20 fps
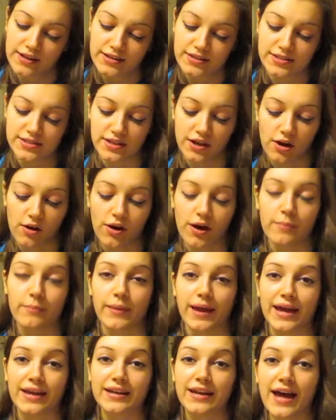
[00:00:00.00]
So
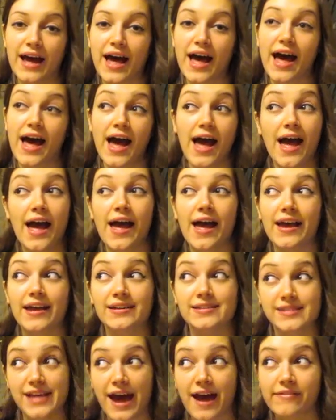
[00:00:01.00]
Amanda
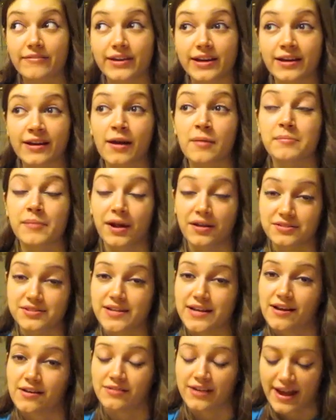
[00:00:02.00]
is having a
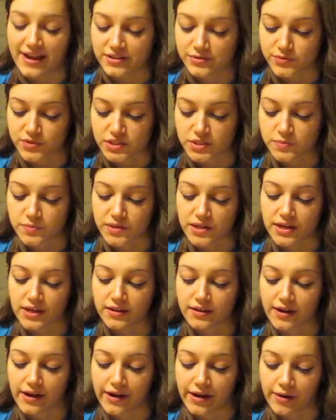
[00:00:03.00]
meltdown as we
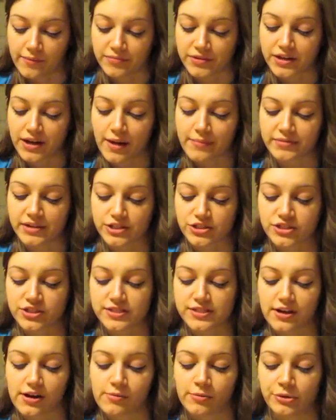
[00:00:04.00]
speak. Um, the nomination
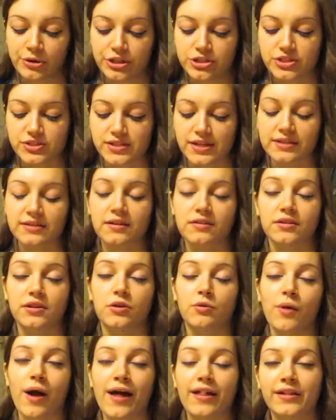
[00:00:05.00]
ceremony just ended a
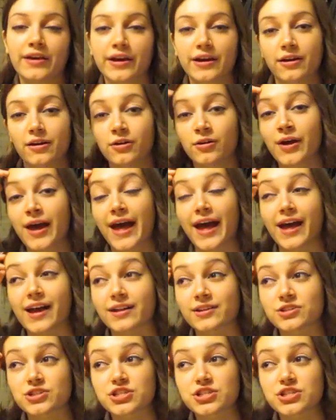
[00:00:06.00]
little while ago, and